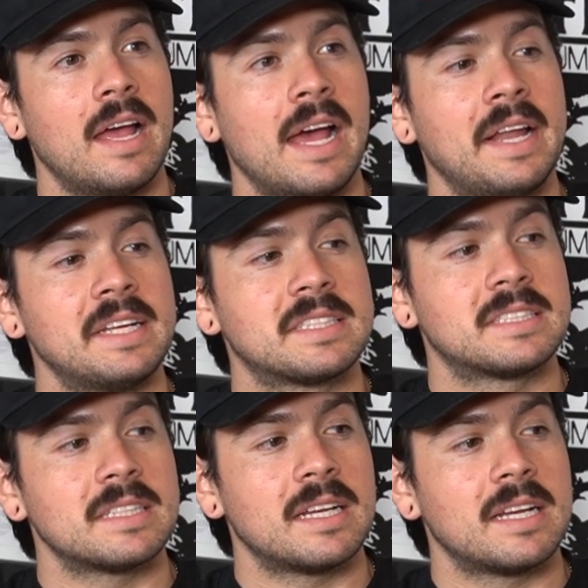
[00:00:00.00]
And
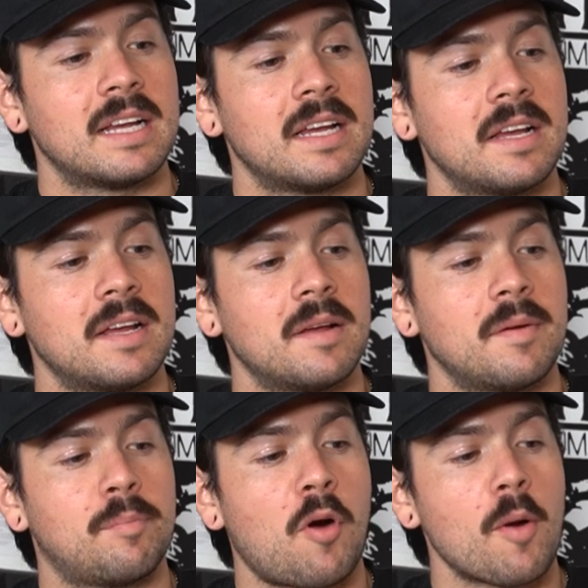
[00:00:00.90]
it's
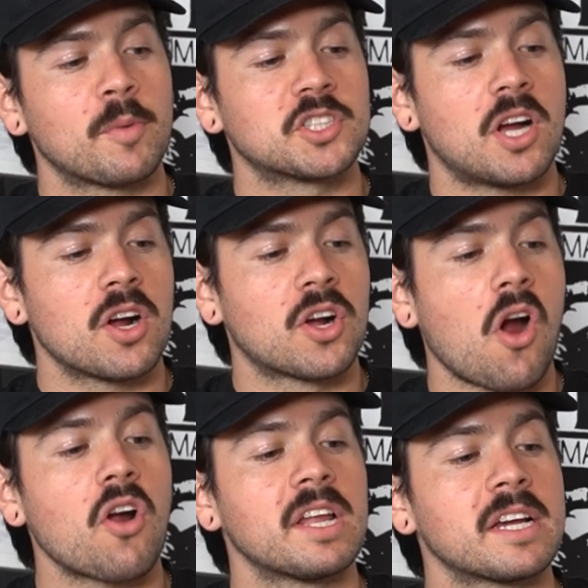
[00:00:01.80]
Parmesan
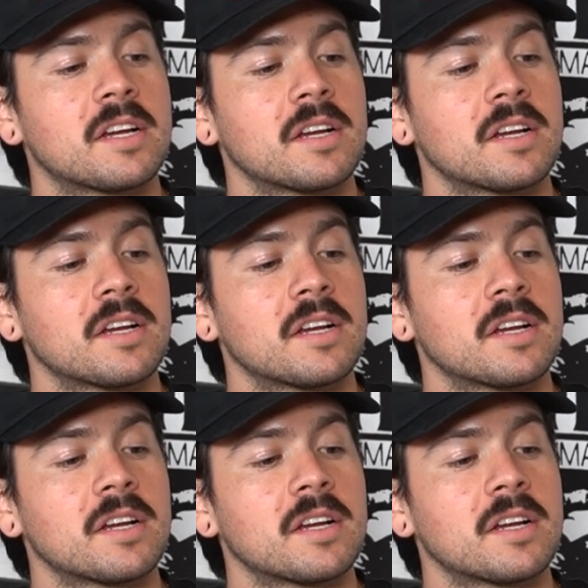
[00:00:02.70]
garlic